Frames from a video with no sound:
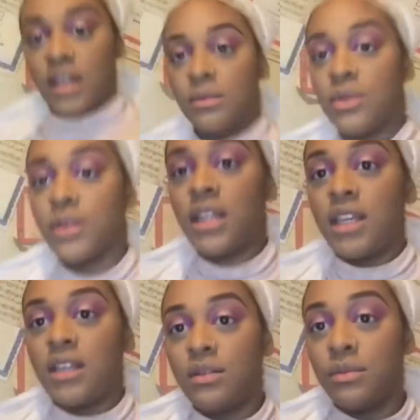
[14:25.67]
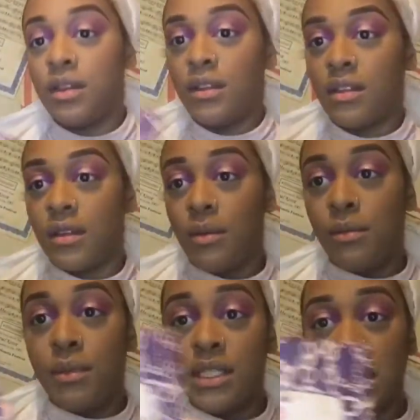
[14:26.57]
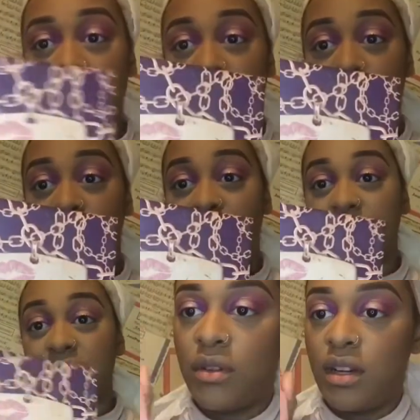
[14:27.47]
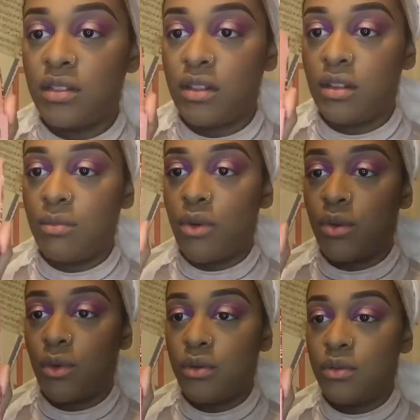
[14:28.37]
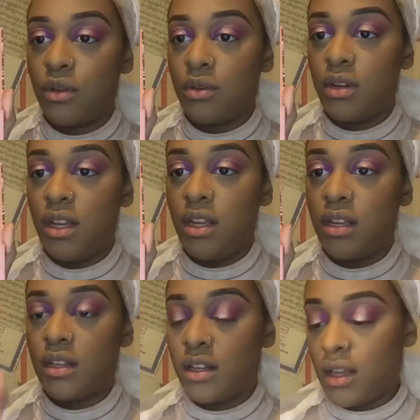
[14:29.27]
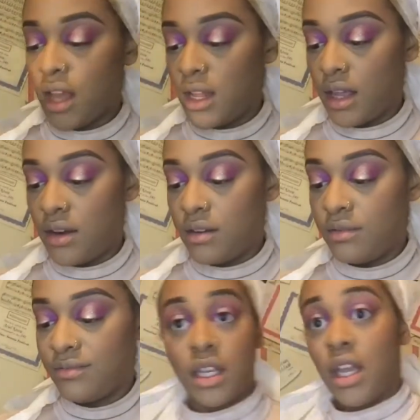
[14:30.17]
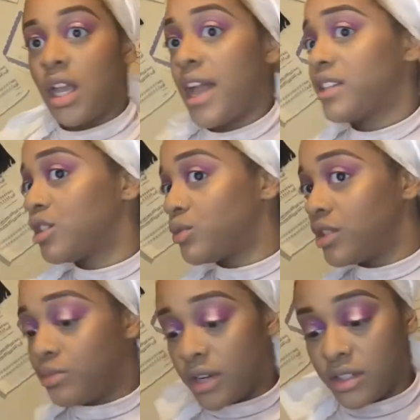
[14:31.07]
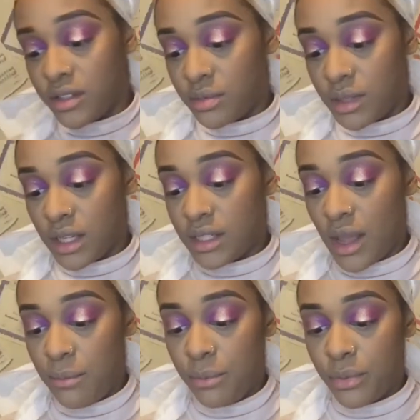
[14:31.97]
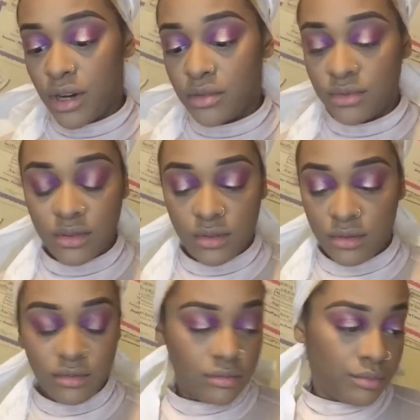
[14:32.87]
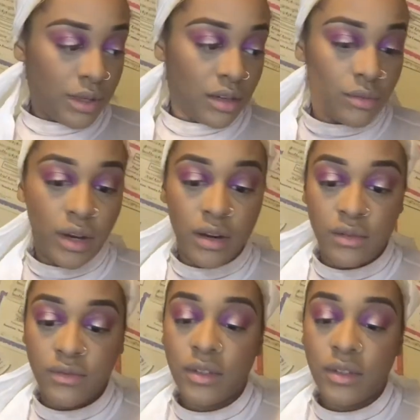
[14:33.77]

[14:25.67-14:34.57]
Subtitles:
I'm going in with the Missy Lynn palette, going into the more rose goldy highlighter. I had to switch brushes because that brush was being weird and